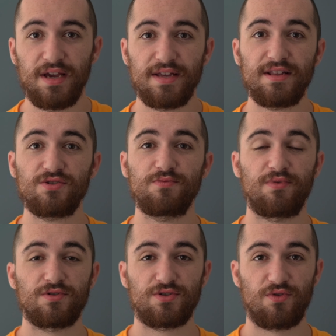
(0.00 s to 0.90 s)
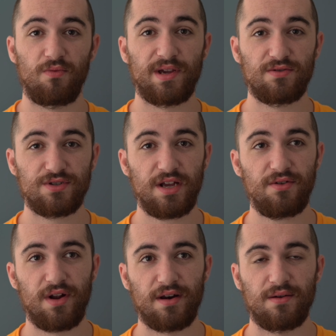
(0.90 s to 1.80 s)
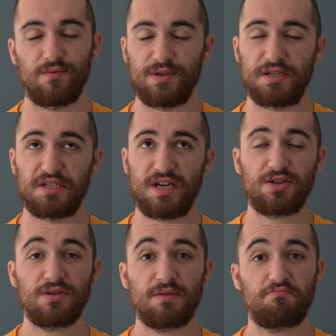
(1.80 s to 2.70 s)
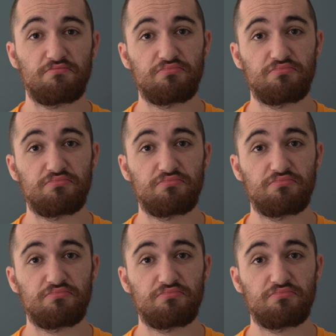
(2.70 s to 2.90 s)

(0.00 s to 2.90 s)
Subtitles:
it now supports roaming on cellular, which is actually